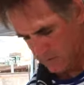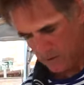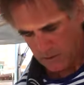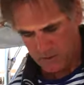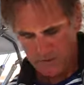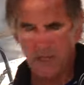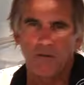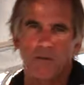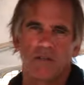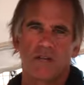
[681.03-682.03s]
So the
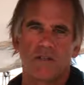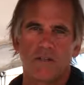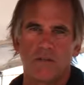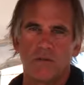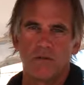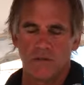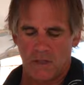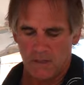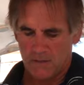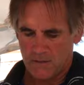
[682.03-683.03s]
tether we like to use
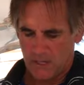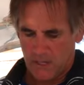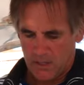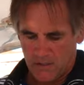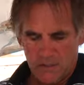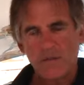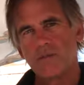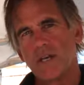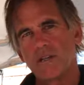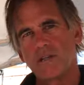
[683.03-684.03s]
is a two
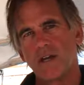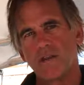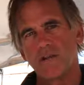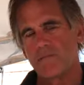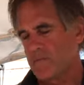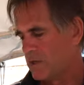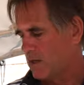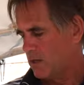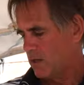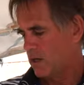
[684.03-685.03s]
length tether.
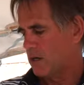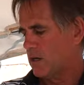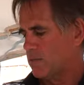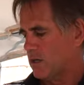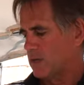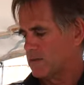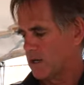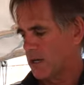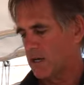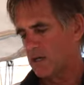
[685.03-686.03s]
Um, it's
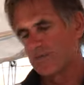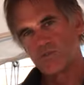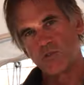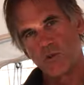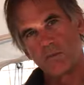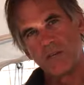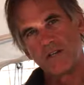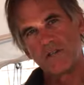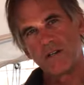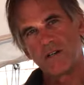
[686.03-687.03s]
got a short
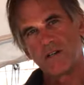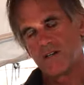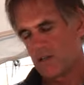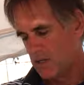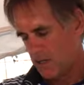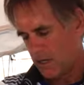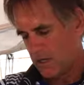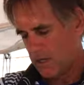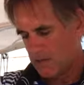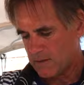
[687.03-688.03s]
piece here
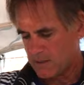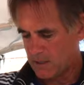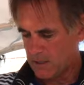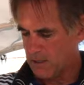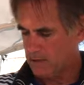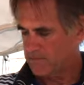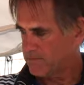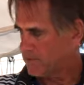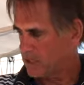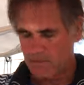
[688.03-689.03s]
and uh,
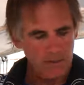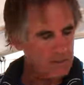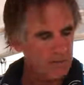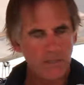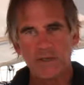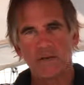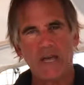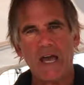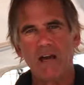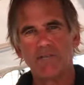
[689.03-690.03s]
like maybe a meter and
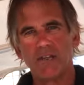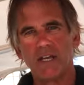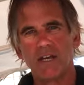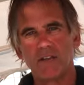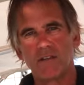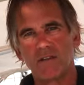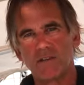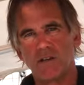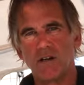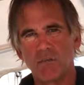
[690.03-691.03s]
a half length
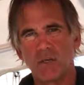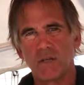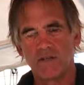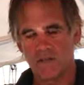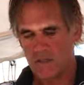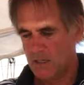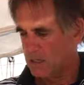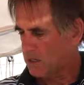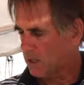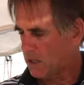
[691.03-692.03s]
long piece.
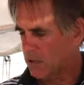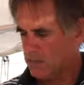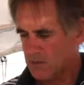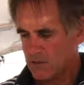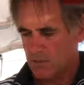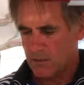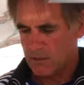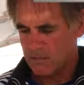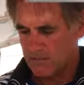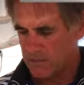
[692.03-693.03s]
Um, this
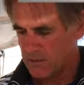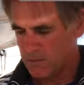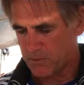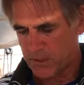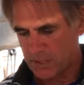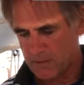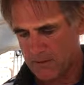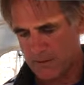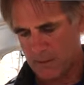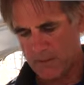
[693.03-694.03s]
one, this
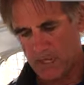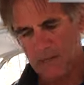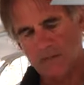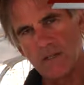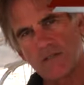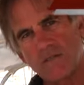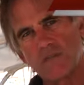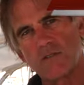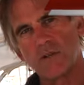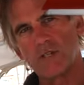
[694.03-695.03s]
brand um, has nice
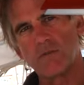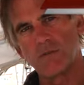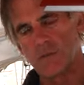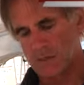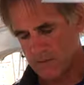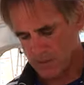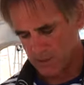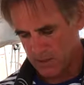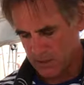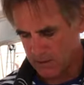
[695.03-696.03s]
stretchable ones
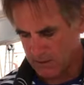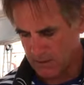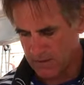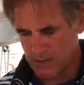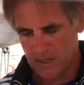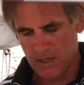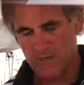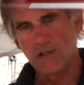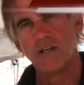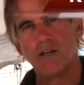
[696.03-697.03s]
so that it doesn't
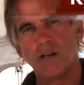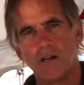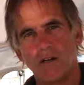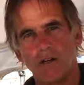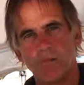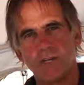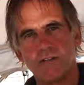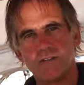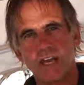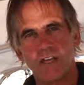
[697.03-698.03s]
have a long
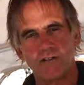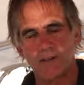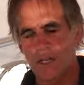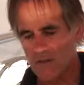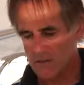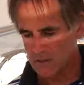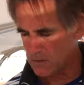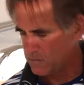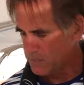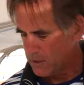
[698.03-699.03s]
piece dangling next to
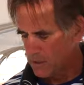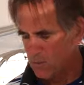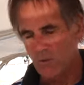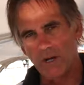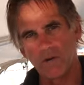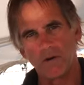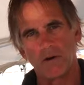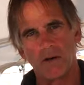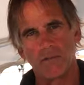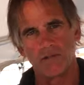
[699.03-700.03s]
you while you're
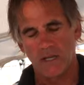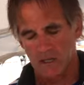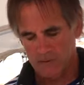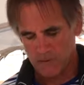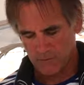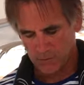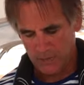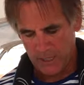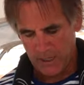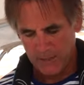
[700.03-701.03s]
going up and down to the
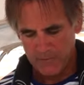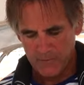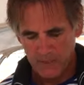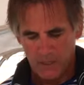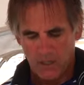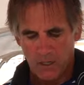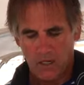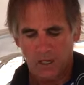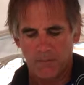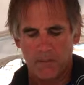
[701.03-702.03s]
foredeck.
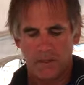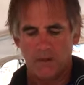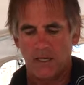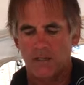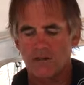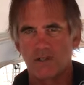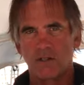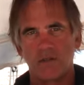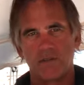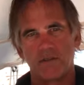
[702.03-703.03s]
Um, now this
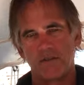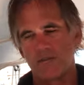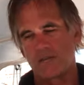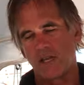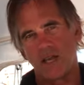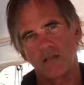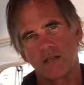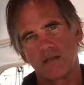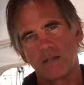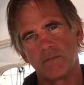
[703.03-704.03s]
clip, this is the end
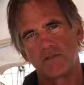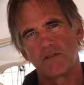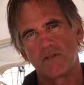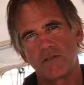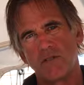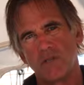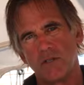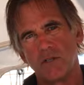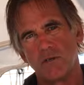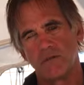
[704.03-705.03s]
that clips to
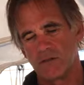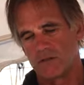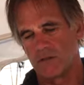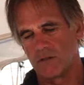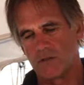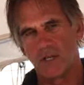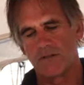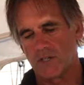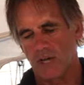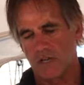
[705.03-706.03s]
you, to your
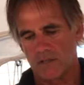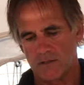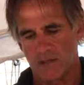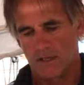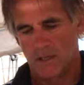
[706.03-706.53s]
life jacket.